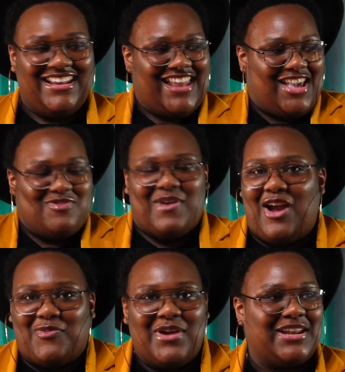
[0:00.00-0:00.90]
Like, you
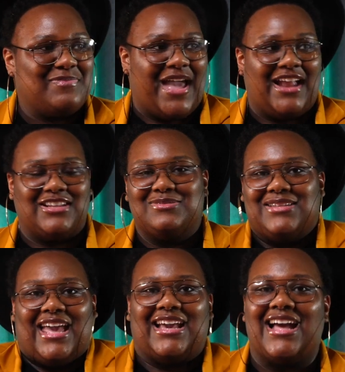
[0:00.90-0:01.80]
already about it. You
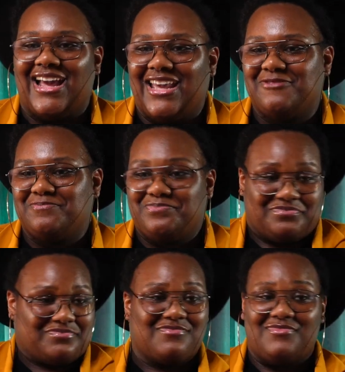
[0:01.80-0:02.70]
like, all right,
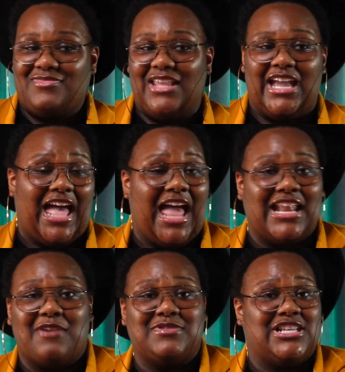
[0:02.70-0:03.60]
God,
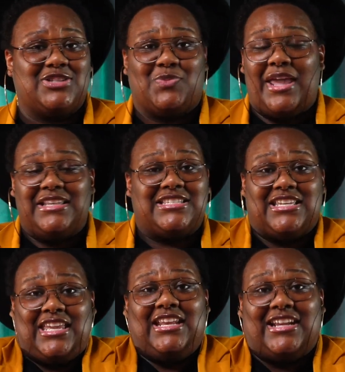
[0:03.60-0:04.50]
I was just waiting to
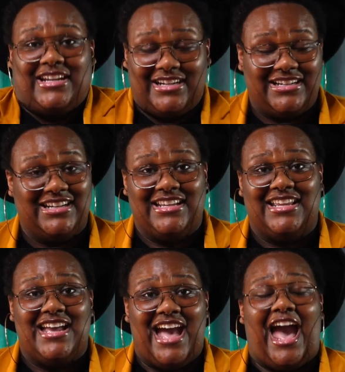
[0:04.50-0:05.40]
get here.
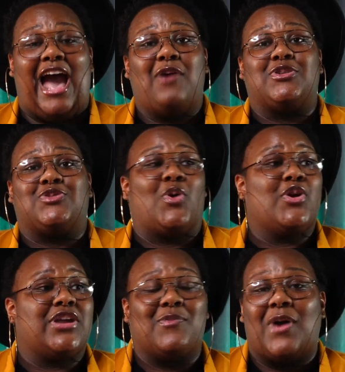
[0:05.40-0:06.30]
I was
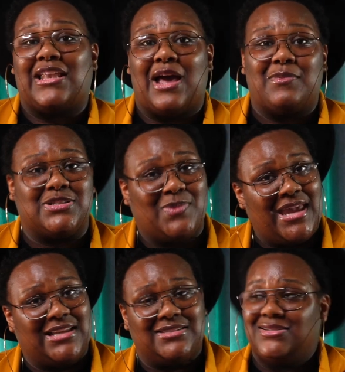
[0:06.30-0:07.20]
working while I was
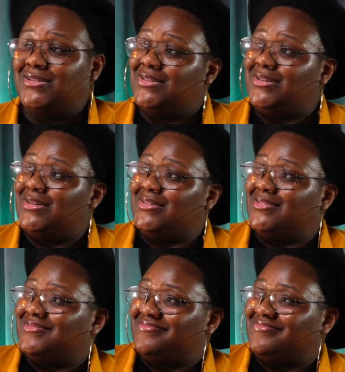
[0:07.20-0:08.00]
waiting. Woo!